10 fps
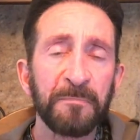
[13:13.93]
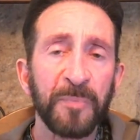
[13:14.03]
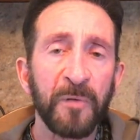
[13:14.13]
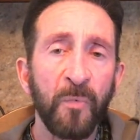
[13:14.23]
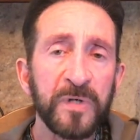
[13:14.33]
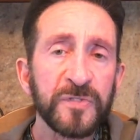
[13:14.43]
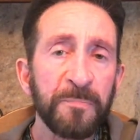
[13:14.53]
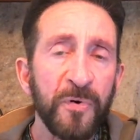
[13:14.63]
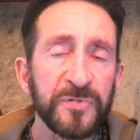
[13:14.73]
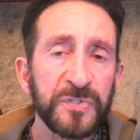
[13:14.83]
But once a
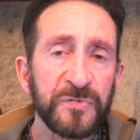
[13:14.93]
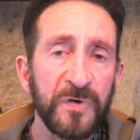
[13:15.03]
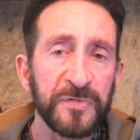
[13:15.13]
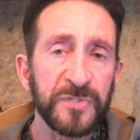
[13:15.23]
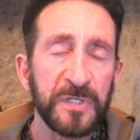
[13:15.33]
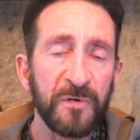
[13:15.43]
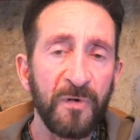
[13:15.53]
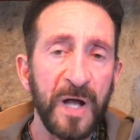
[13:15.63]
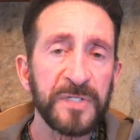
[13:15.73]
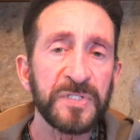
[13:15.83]
person trusts in
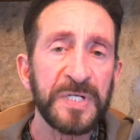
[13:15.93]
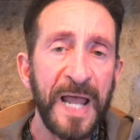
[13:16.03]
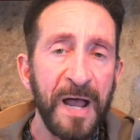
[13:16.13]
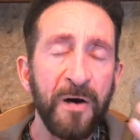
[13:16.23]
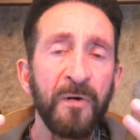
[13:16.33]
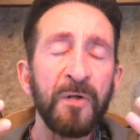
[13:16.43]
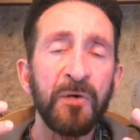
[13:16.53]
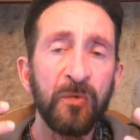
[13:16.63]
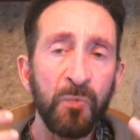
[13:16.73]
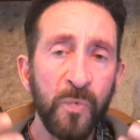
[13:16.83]
Christ, now
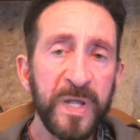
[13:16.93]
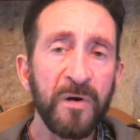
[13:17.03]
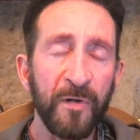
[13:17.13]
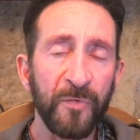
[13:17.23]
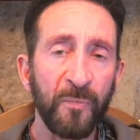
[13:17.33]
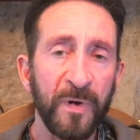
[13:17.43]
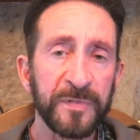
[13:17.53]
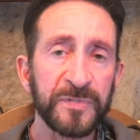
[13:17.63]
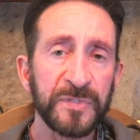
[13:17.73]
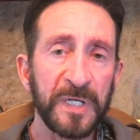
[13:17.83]
we are the
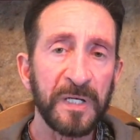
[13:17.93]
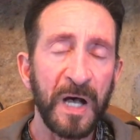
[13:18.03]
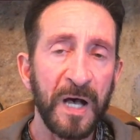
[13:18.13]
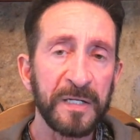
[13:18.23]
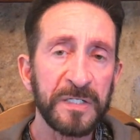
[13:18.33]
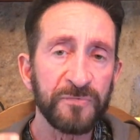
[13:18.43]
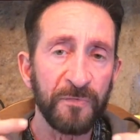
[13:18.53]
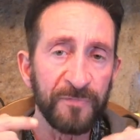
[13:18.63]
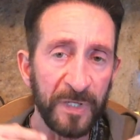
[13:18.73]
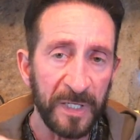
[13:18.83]
ones that God is
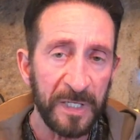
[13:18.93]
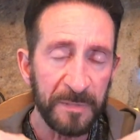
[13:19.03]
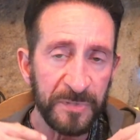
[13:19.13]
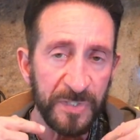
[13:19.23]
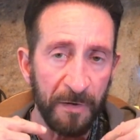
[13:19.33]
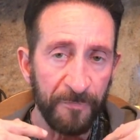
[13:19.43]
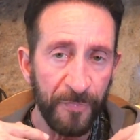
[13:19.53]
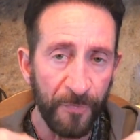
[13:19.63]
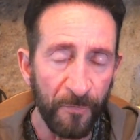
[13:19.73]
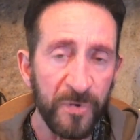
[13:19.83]
revealing Himself
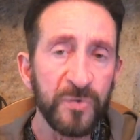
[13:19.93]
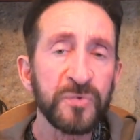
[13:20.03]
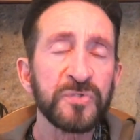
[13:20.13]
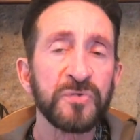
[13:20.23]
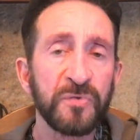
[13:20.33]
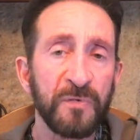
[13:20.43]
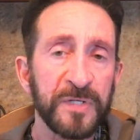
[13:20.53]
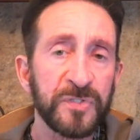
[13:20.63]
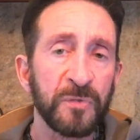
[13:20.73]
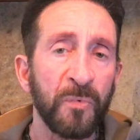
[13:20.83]
through to the
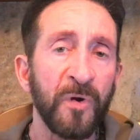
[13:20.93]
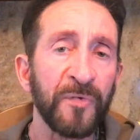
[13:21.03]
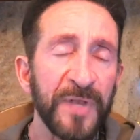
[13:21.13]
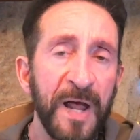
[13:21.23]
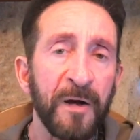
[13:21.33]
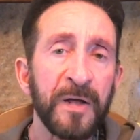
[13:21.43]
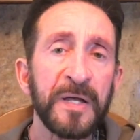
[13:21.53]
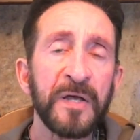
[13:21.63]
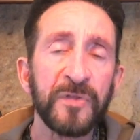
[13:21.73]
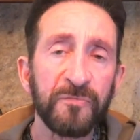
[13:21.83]
rest of the world. Now,
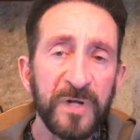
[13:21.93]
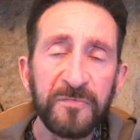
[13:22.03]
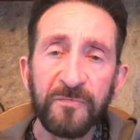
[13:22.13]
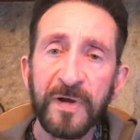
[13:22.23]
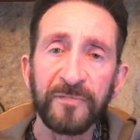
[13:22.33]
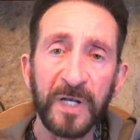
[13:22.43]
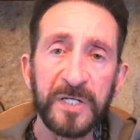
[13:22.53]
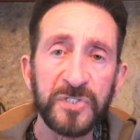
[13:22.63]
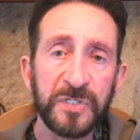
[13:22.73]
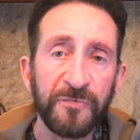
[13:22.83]
the written
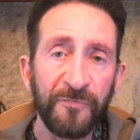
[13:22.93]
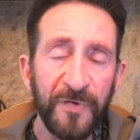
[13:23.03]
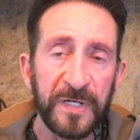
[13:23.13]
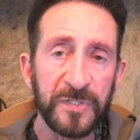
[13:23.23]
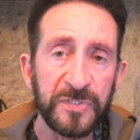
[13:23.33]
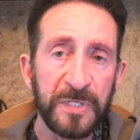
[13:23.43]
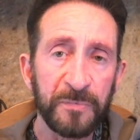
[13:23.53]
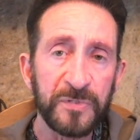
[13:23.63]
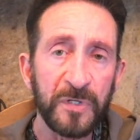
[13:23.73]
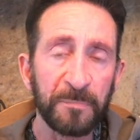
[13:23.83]
revelation is finished, it
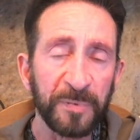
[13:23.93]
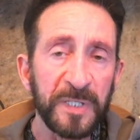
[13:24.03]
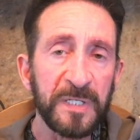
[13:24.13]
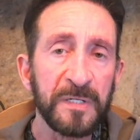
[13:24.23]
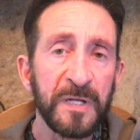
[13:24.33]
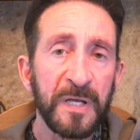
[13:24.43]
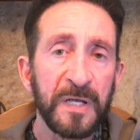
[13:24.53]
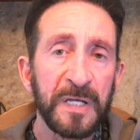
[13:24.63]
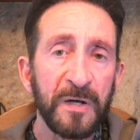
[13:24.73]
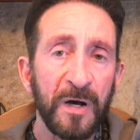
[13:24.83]
was completed
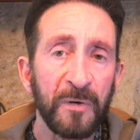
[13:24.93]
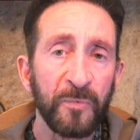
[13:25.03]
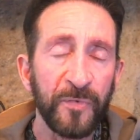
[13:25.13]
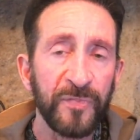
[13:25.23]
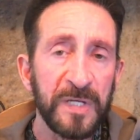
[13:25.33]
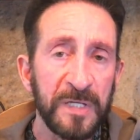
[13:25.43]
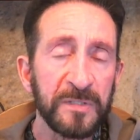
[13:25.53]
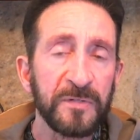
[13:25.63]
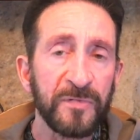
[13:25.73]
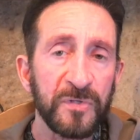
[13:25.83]
uh, with the
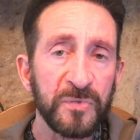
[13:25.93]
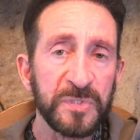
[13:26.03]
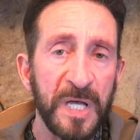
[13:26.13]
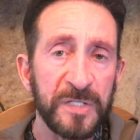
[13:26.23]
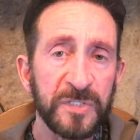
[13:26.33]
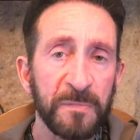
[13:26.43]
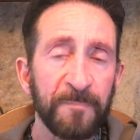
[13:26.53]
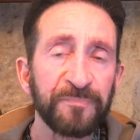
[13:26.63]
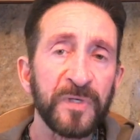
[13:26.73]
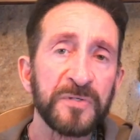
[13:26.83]
end of the New
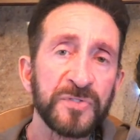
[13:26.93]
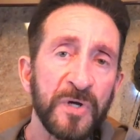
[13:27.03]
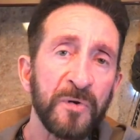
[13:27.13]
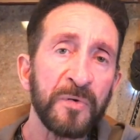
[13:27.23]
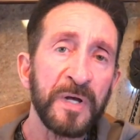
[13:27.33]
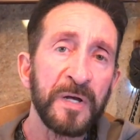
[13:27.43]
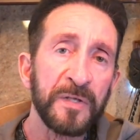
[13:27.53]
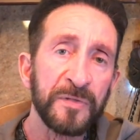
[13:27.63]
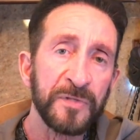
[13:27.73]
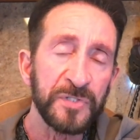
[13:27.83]
Testament. So
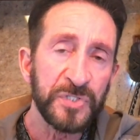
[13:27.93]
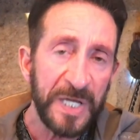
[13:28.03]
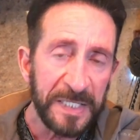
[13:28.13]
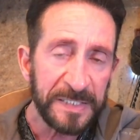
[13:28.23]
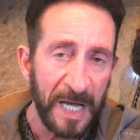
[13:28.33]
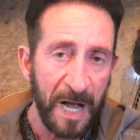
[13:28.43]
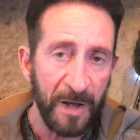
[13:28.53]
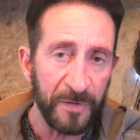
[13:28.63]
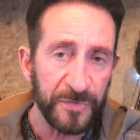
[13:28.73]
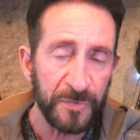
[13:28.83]
the
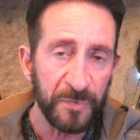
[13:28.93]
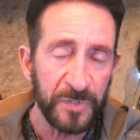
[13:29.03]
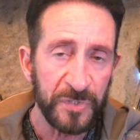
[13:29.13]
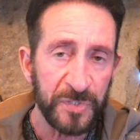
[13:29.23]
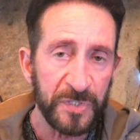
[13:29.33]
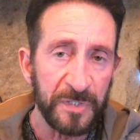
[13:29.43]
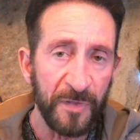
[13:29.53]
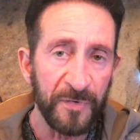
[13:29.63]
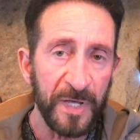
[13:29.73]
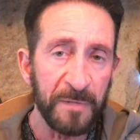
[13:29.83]
Gentiles, which is just
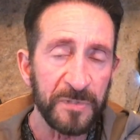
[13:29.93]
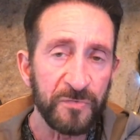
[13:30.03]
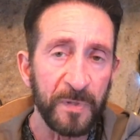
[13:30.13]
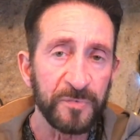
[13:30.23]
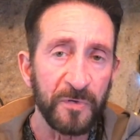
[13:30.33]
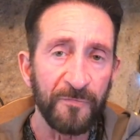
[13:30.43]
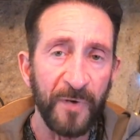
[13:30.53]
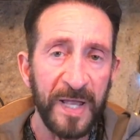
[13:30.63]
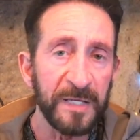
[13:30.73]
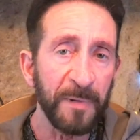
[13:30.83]
another name in Scripture
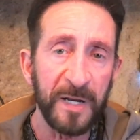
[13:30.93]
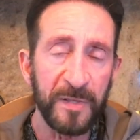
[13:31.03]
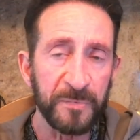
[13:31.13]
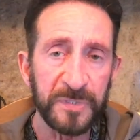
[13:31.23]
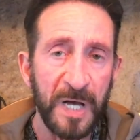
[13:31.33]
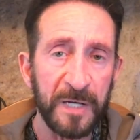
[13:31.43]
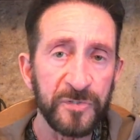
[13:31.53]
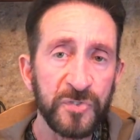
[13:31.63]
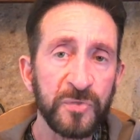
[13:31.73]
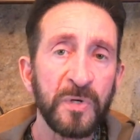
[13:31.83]
for anybody that was not a
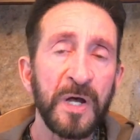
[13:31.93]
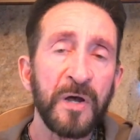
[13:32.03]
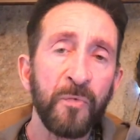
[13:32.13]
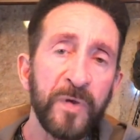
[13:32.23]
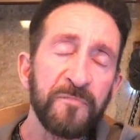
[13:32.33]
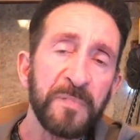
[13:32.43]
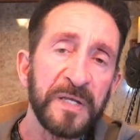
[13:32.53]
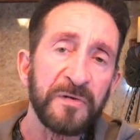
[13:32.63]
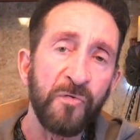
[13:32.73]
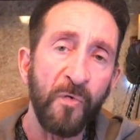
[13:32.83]
Jew, we've
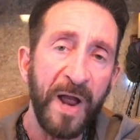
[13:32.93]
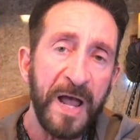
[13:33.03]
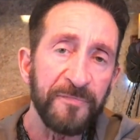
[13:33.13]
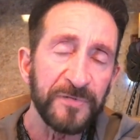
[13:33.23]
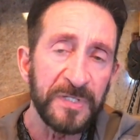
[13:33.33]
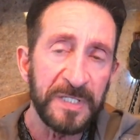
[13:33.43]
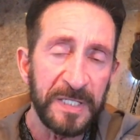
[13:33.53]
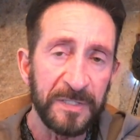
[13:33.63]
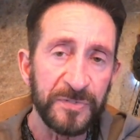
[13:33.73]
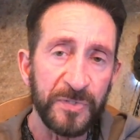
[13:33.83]
been grafted
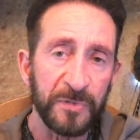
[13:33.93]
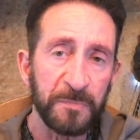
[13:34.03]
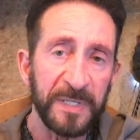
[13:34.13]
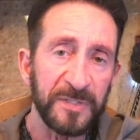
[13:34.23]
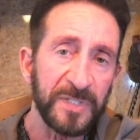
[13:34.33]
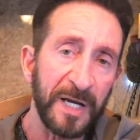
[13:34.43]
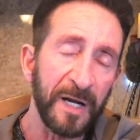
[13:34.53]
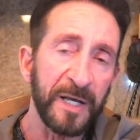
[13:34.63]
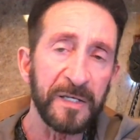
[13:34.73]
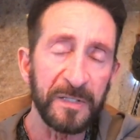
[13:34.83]
in, so to speak. It's kind
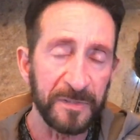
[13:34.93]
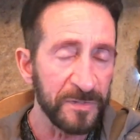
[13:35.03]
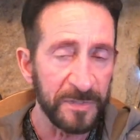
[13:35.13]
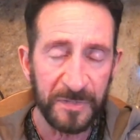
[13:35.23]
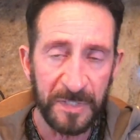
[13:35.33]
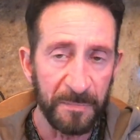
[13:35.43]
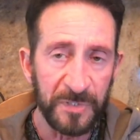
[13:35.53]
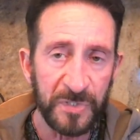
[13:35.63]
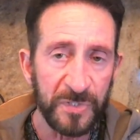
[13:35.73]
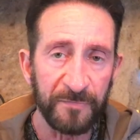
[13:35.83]
of like it's, it's the
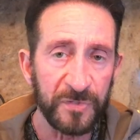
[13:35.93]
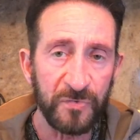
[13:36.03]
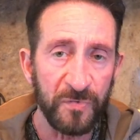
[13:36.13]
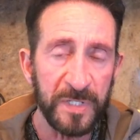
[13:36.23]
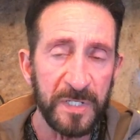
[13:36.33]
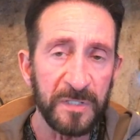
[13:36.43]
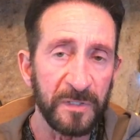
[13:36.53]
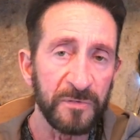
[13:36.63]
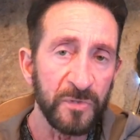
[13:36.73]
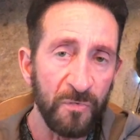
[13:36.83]
images of a tree. You
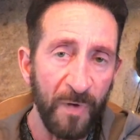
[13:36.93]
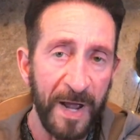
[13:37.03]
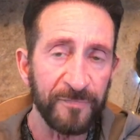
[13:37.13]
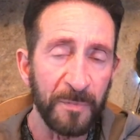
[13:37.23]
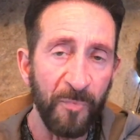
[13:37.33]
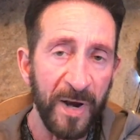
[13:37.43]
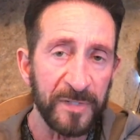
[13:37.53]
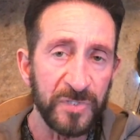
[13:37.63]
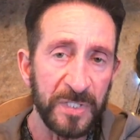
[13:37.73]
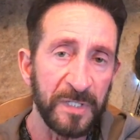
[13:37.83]
know, you graft a
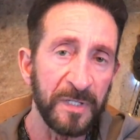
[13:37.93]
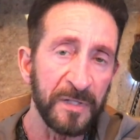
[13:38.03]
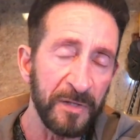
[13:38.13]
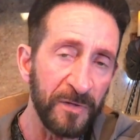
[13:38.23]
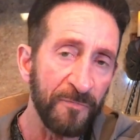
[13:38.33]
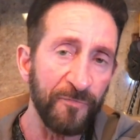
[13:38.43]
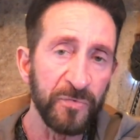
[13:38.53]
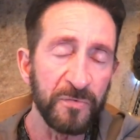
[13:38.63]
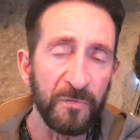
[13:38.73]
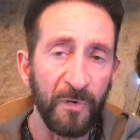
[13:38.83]
branch in and then the
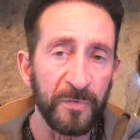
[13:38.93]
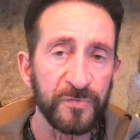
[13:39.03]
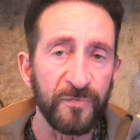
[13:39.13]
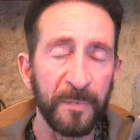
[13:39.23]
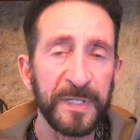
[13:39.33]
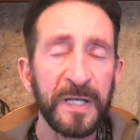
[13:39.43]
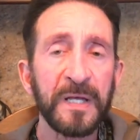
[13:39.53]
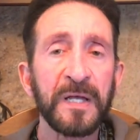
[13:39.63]
fruit grows from it.